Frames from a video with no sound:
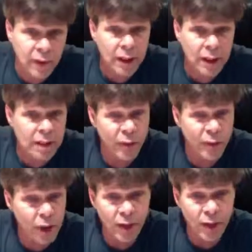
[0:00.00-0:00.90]
Because if we
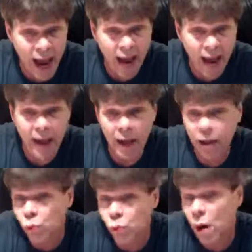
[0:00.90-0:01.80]
don't have that, you
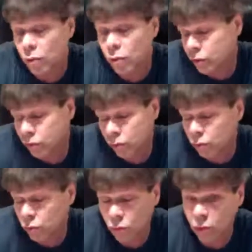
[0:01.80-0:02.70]
won't.
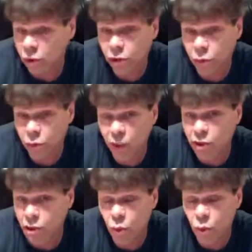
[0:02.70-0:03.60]
We
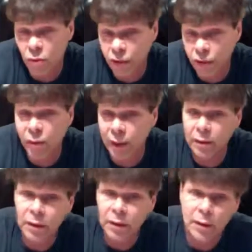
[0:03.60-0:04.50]
just won't do it.
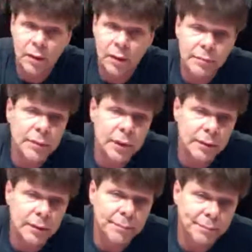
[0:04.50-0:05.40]
You know.